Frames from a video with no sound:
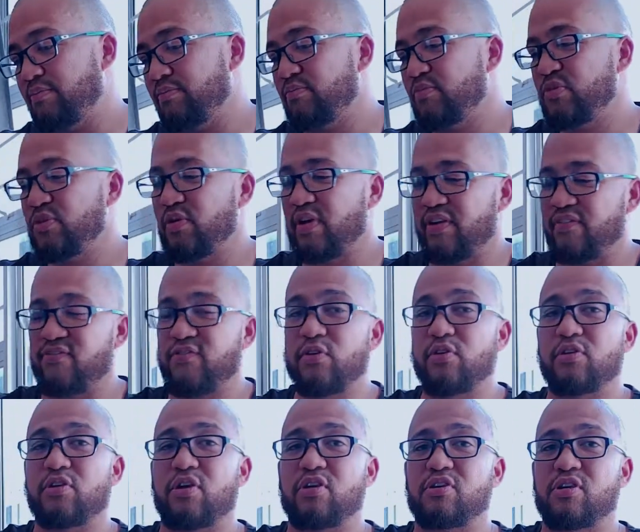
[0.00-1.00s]
You have full
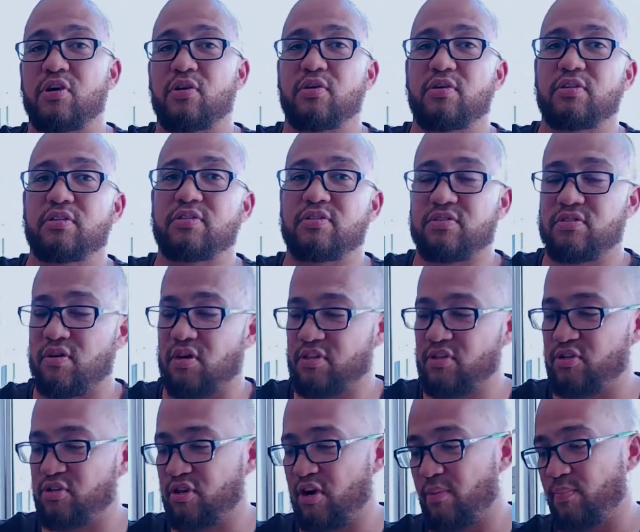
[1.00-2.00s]
controls on
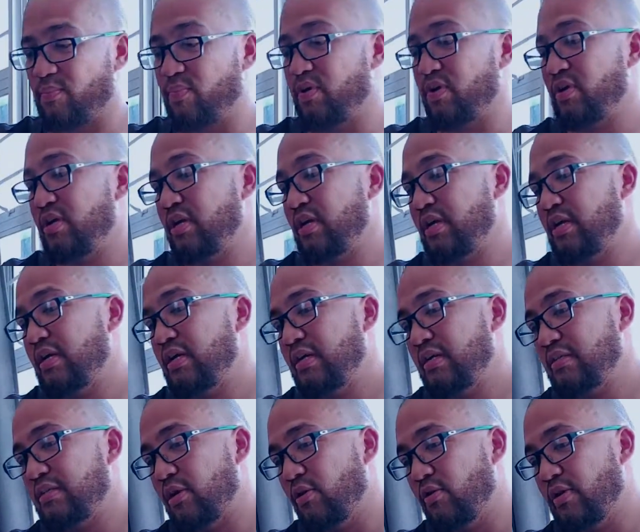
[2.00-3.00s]
the top.
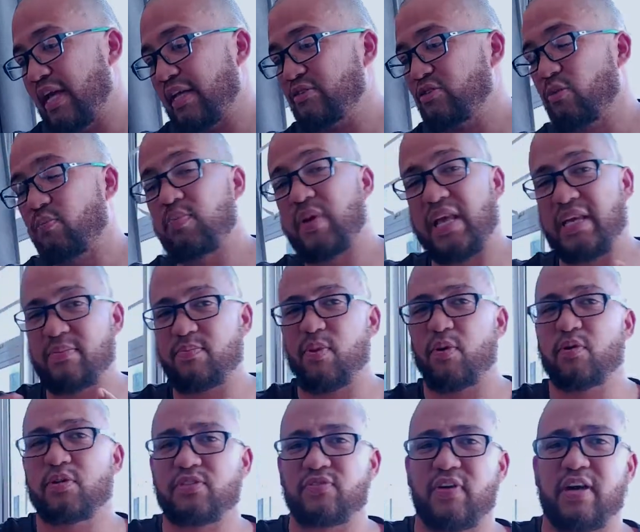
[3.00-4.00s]
So that's your play
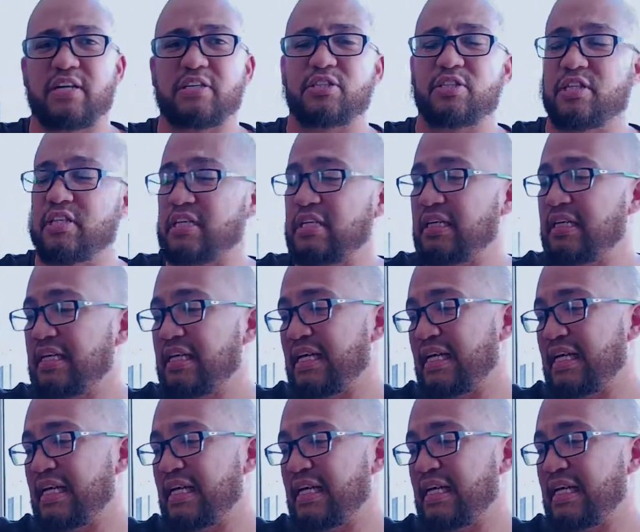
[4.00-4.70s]
pause function.